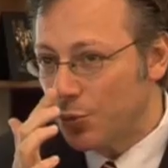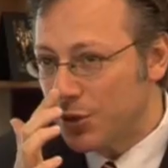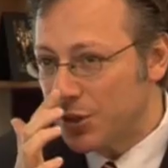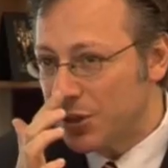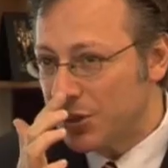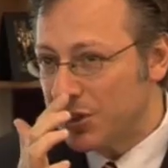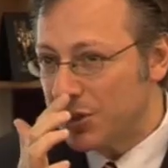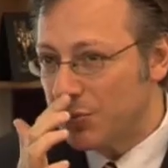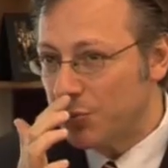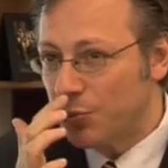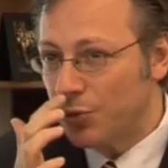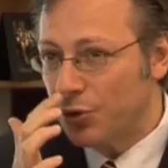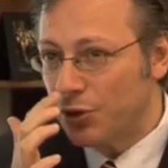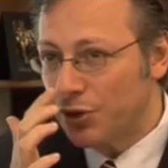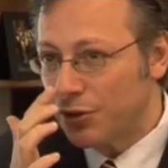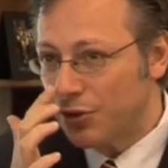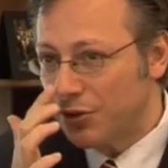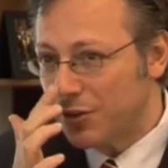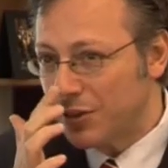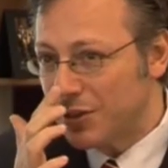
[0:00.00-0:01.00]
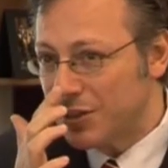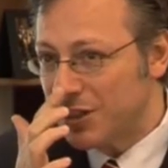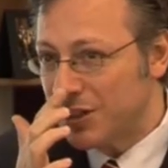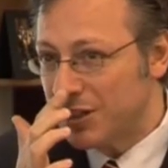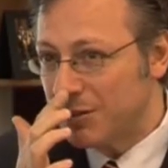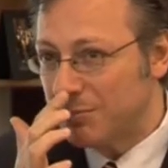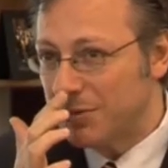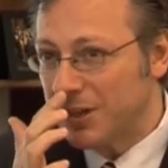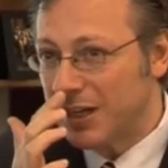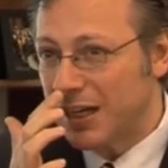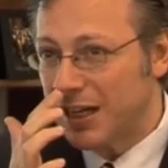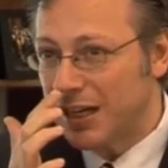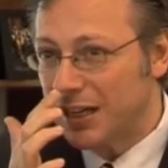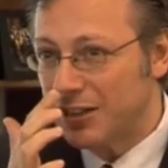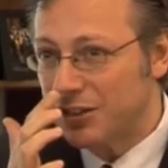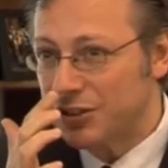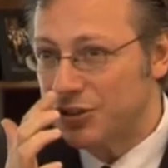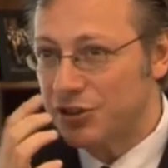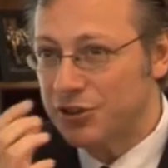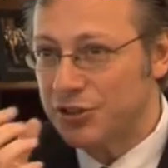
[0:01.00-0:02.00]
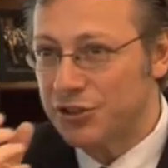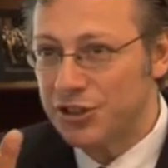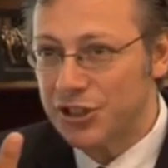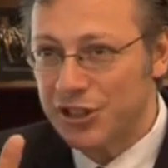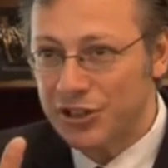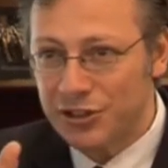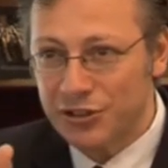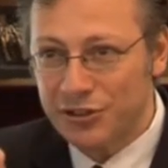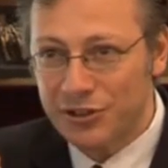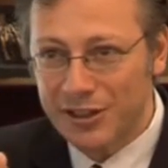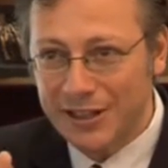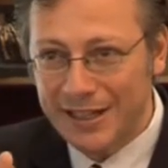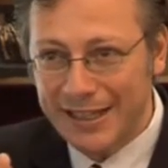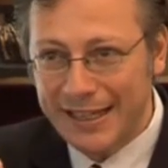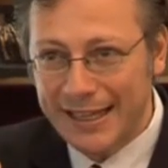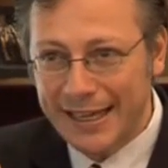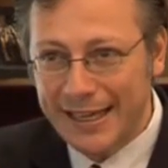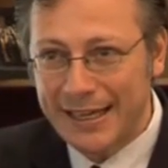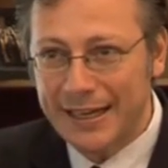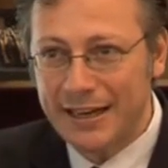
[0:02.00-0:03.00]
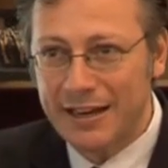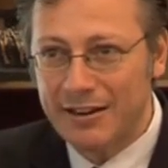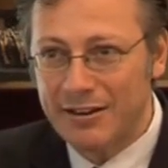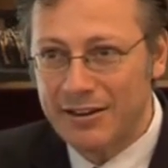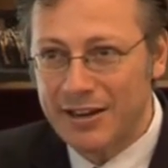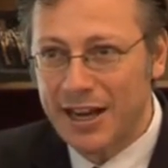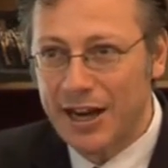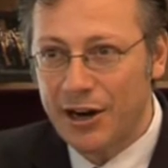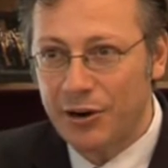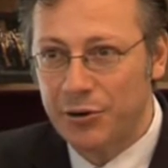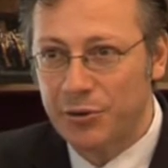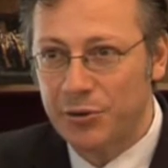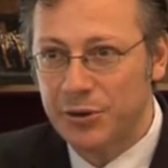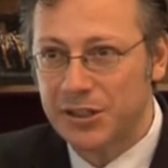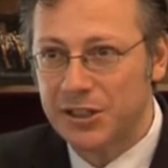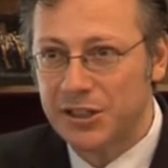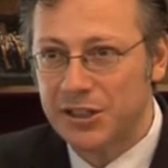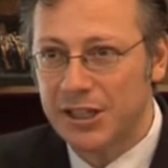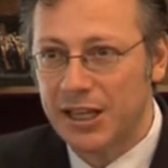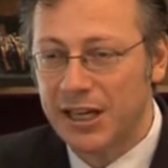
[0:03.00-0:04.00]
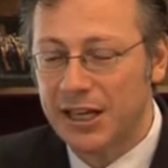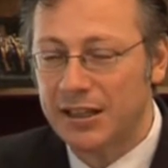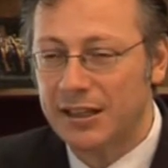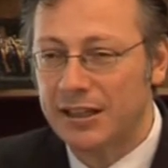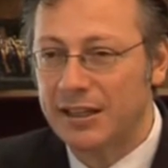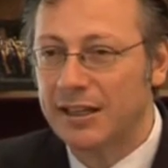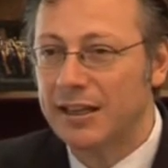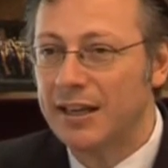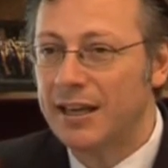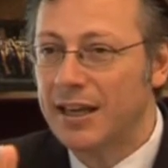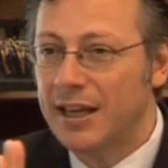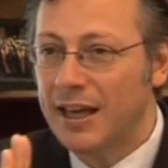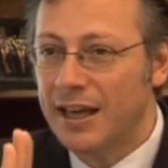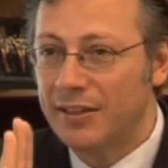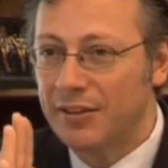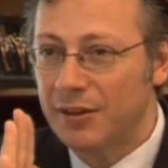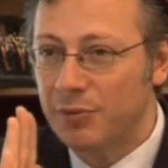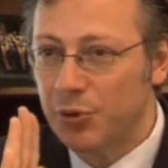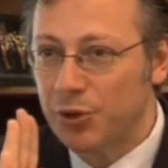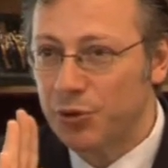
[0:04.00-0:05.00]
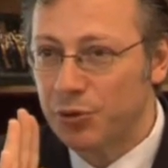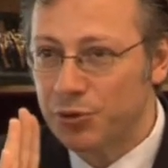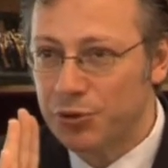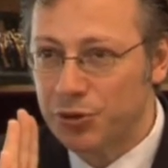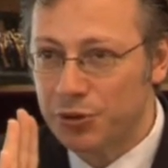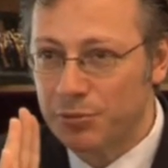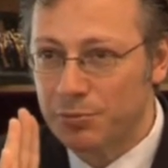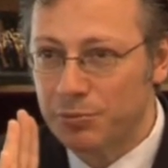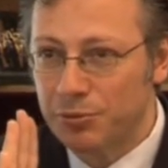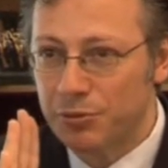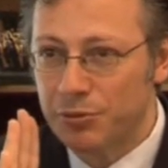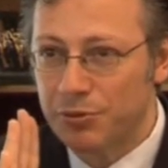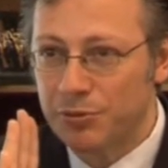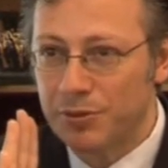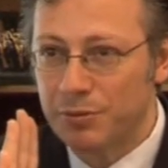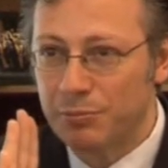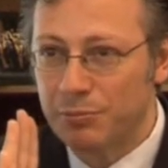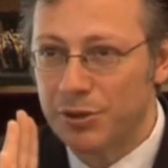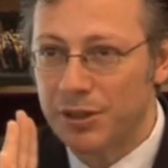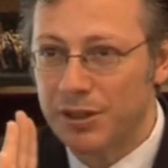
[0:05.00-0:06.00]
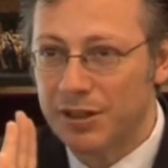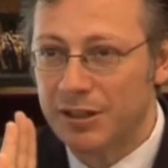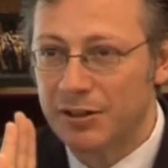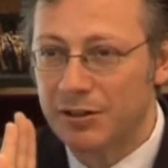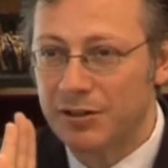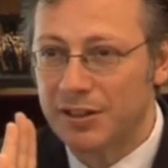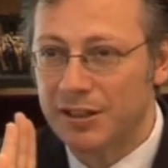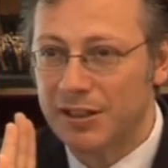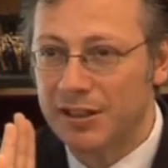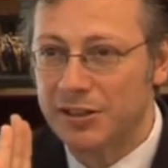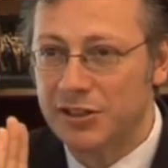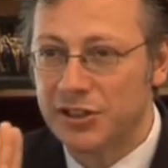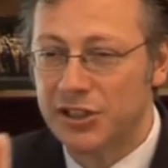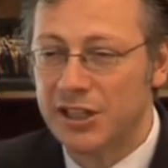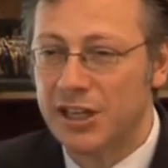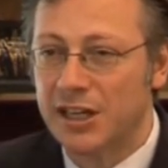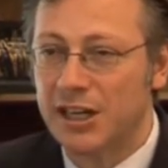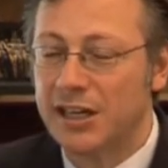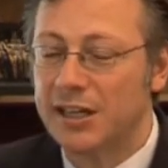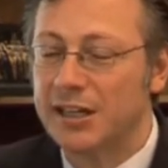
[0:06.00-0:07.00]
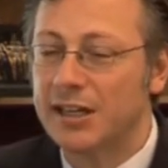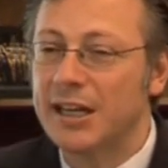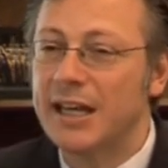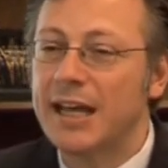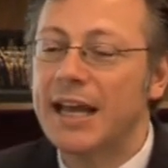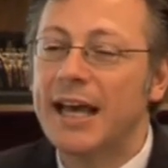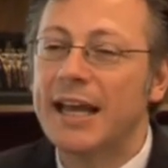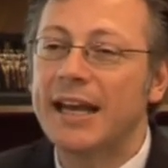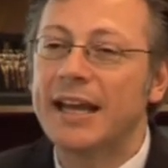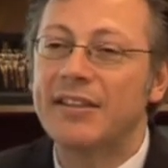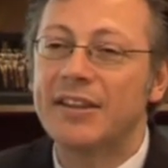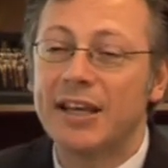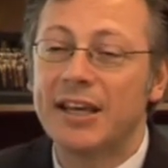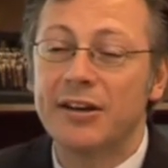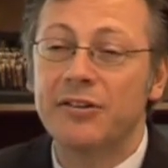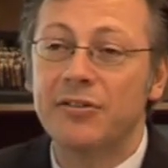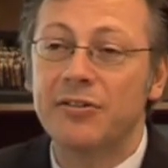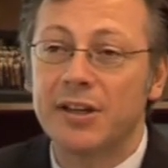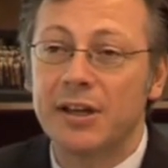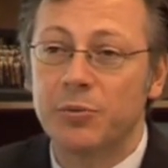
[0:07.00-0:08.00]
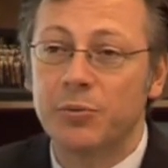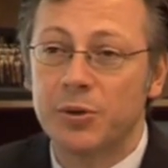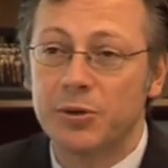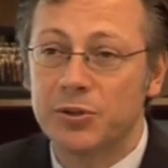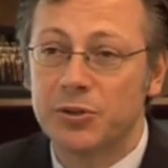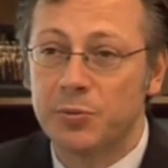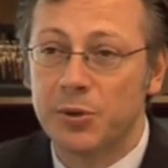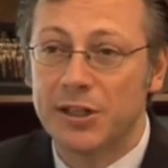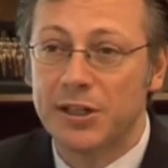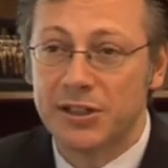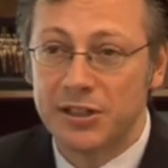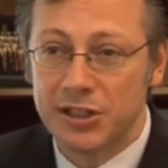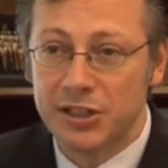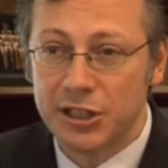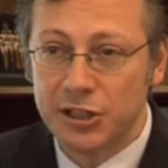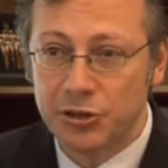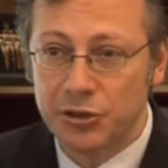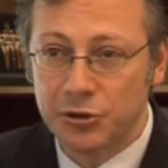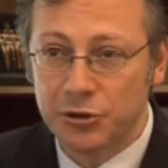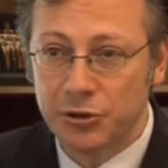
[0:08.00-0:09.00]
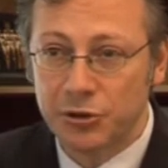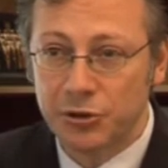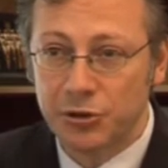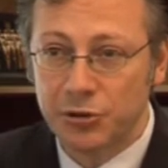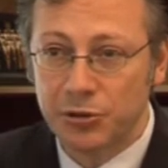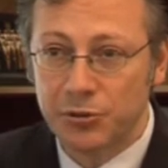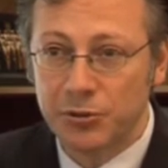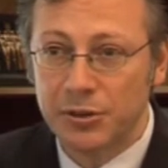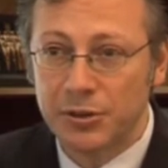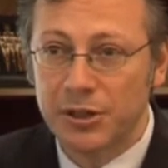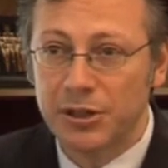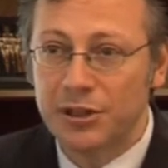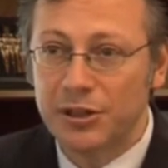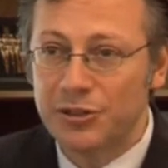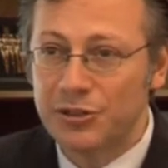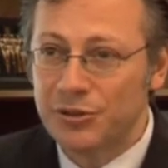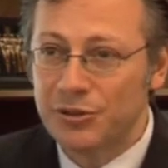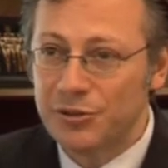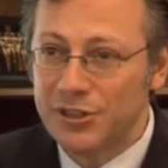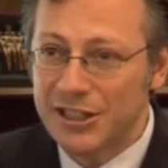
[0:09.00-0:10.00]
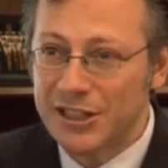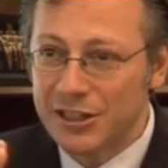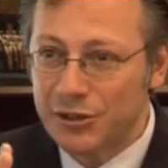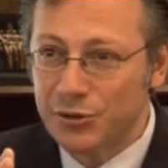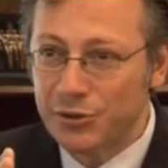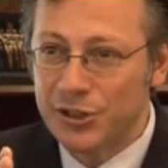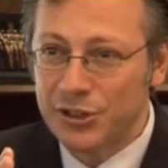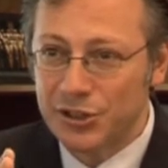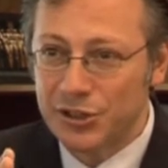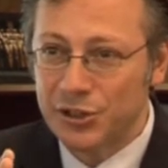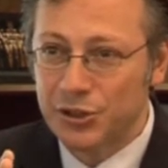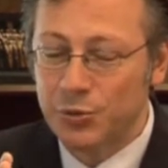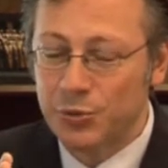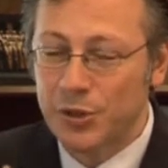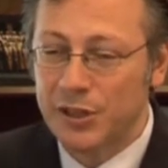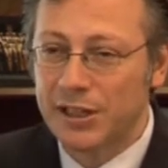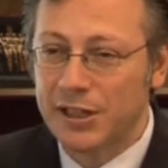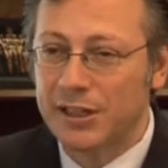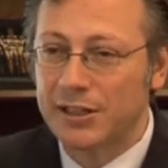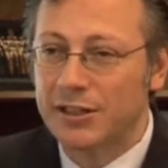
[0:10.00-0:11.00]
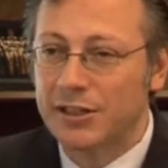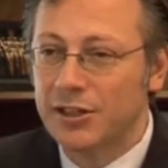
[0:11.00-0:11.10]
We did some work on the tip cartilages just to again narrow it slightly, and then we also improved the breathing on the inside. And at the end of that, we sprayed the tissue glue to decrease the swelling.